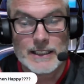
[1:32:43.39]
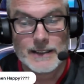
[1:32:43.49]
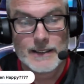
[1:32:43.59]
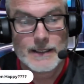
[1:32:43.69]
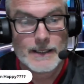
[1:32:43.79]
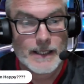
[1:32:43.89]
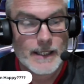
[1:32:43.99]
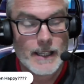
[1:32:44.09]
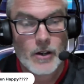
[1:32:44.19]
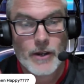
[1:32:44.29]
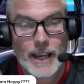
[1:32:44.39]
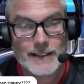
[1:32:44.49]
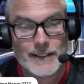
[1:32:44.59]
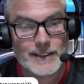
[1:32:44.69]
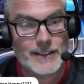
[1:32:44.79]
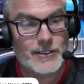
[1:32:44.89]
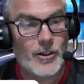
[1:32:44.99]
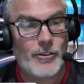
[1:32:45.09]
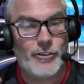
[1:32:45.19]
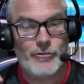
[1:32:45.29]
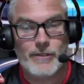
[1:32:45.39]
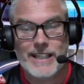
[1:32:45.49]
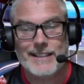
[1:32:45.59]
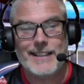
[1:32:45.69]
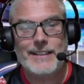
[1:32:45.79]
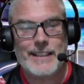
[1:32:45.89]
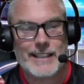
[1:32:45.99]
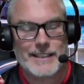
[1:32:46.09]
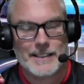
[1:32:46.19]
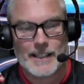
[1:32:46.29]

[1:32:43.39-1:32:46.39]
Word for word: So there you go. Essex has got three cities.